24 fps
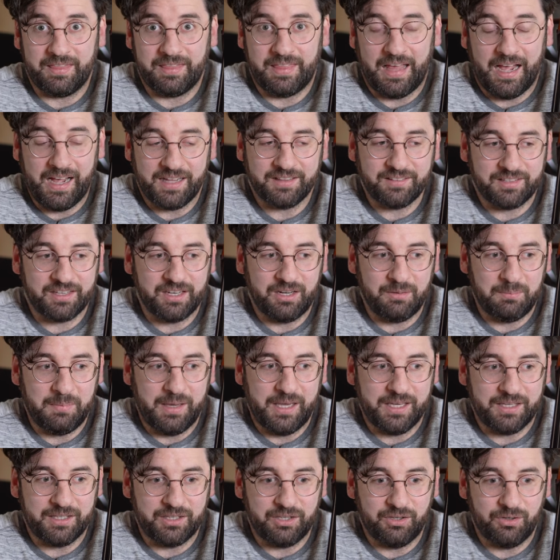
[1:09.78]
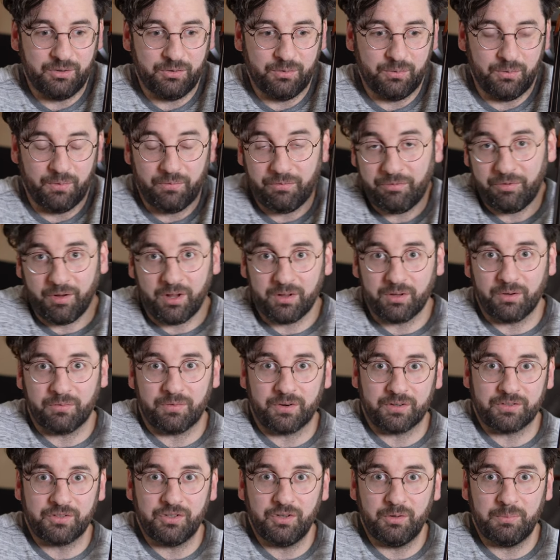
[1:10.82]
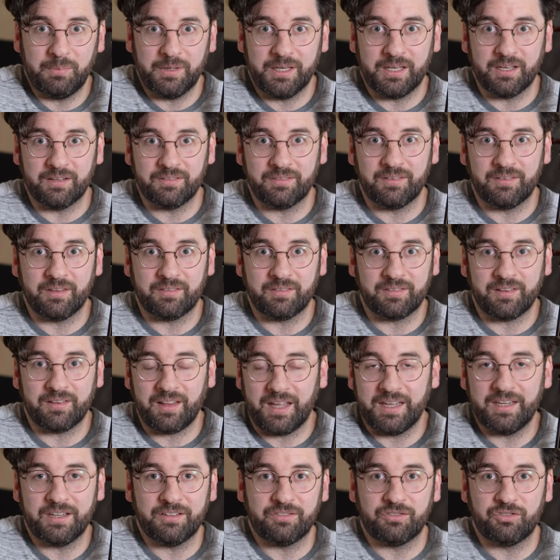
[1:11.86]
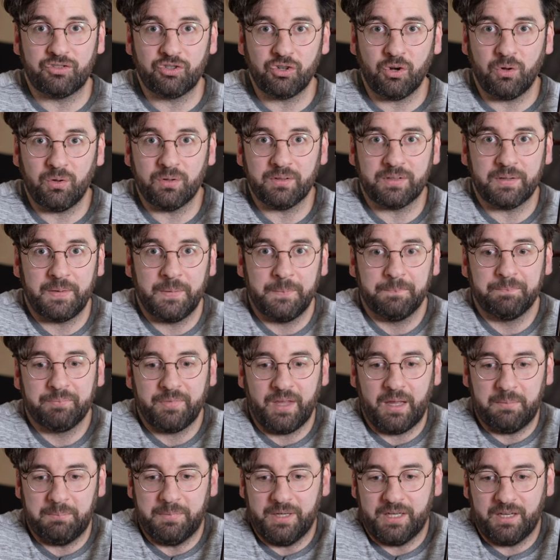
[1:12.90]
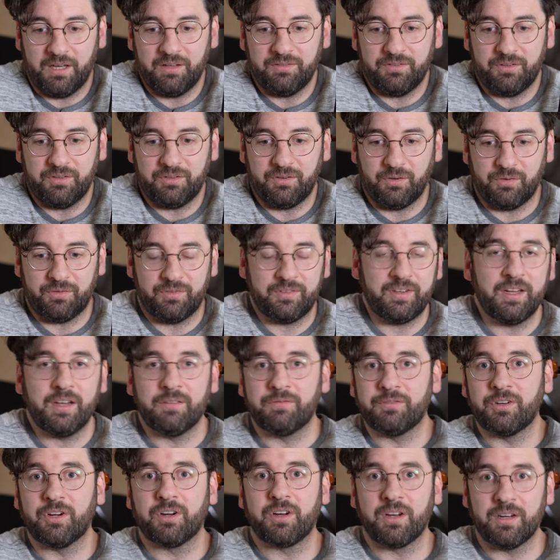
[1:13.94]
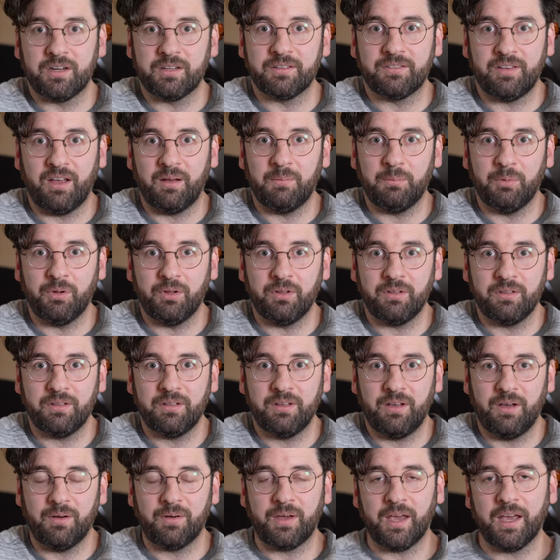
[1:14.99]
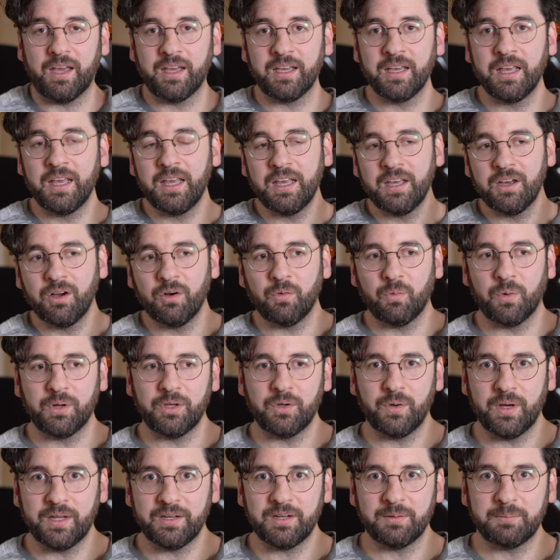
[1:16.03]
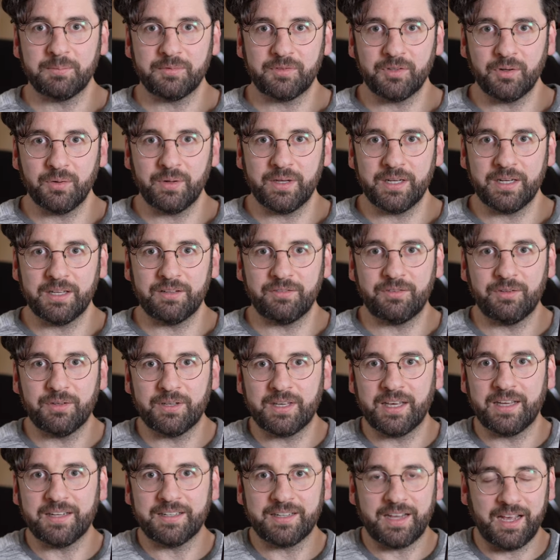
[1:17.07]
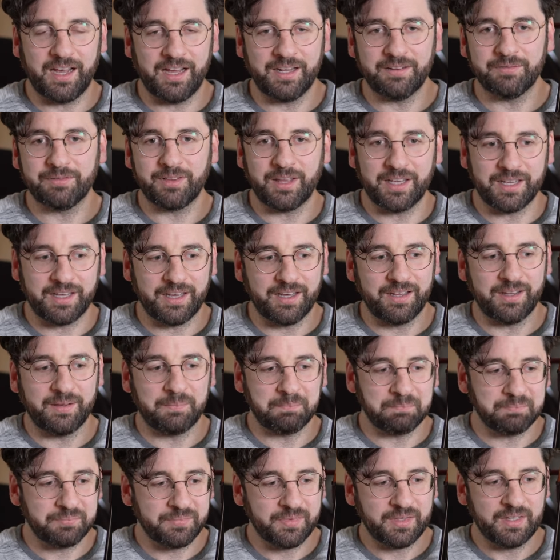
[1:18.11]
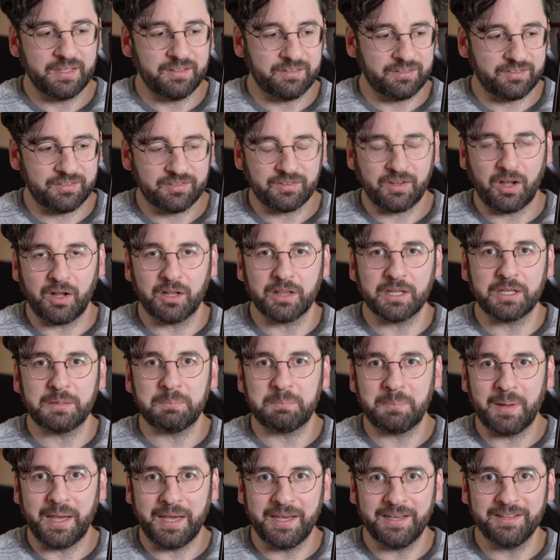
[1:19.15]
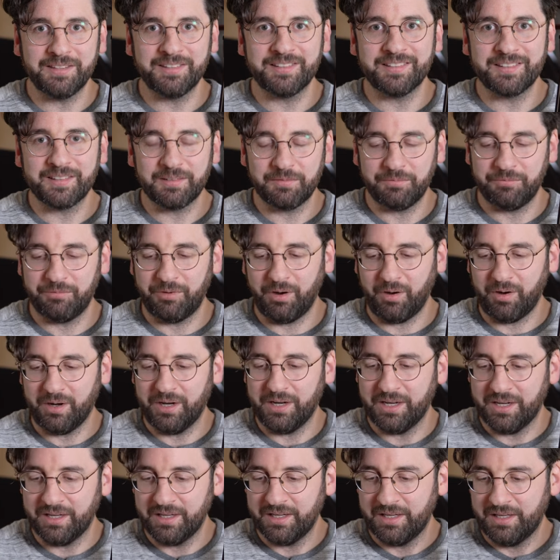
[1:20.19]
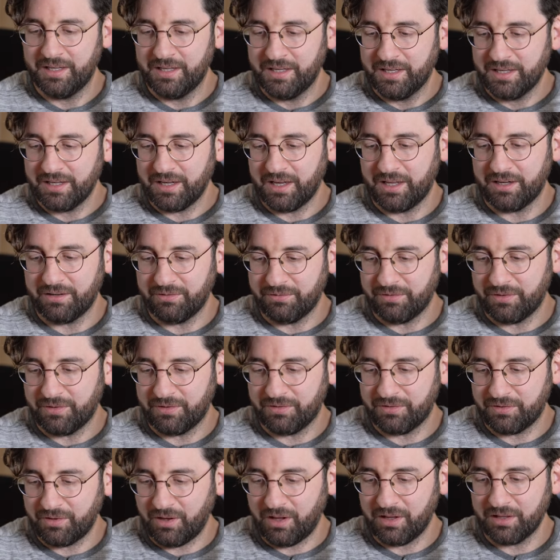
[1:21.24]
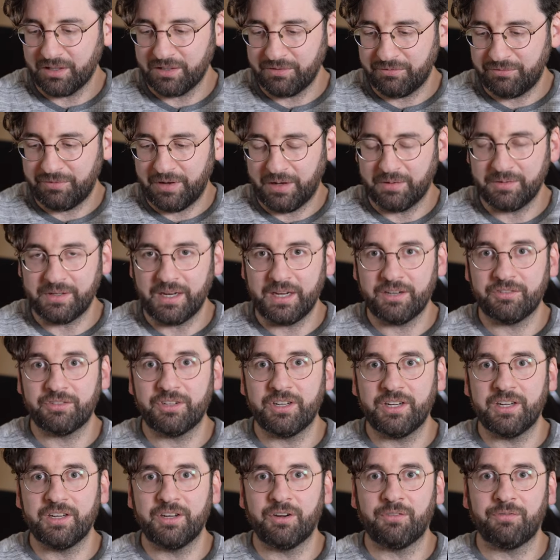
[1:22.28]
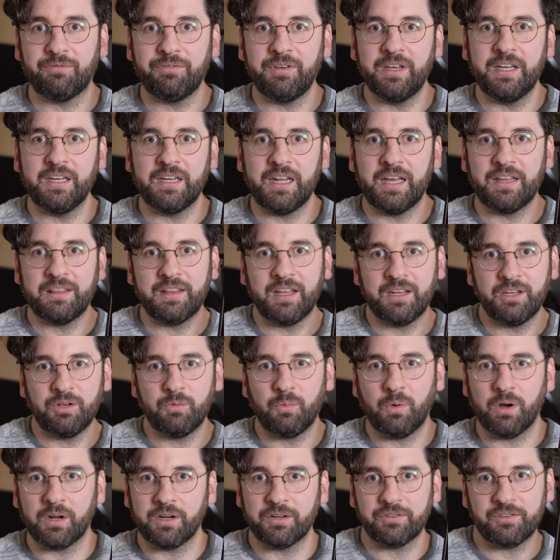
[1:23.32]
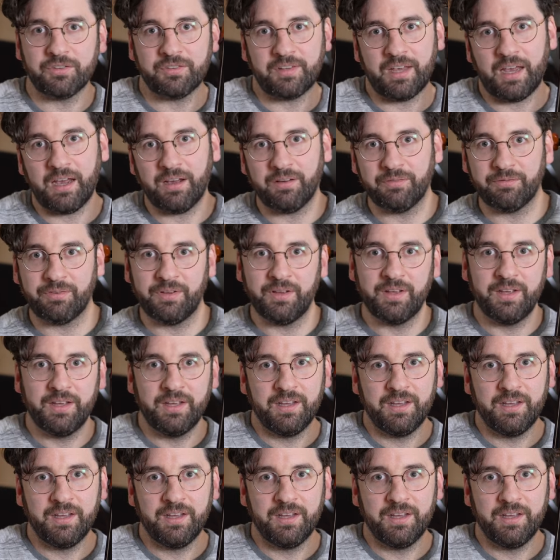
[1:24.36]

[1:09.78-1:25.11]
that's gonna make you fall over too because the slightest jolt, and because you're so stiff, you're gonna tumble, okay? What you end up doing is you get kind of like a solid base, very kind of solid foundation in your feet, and then you want to just have